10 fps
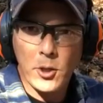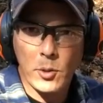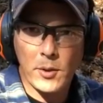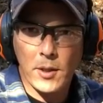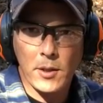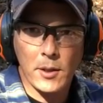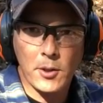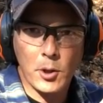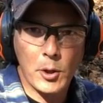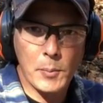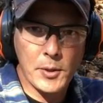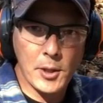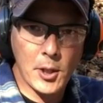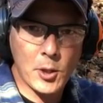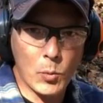to shoot this in the shooting
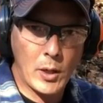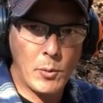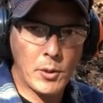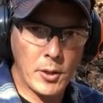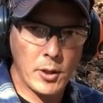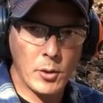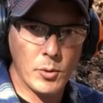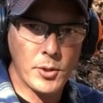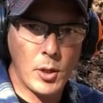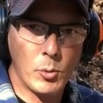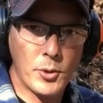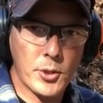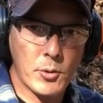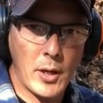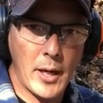position, what I want to do is hold the
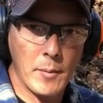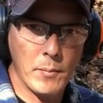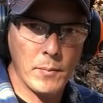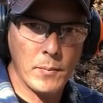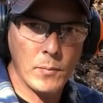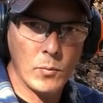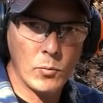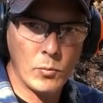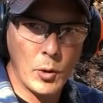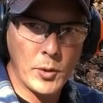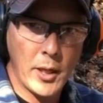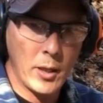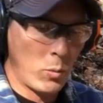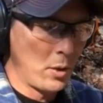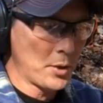strap, rotate
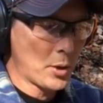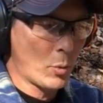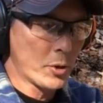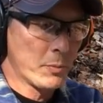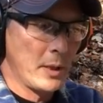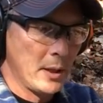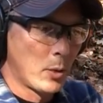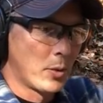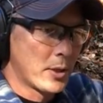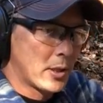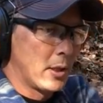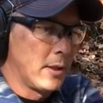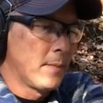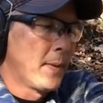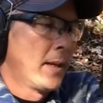it once towards me, towards the sling,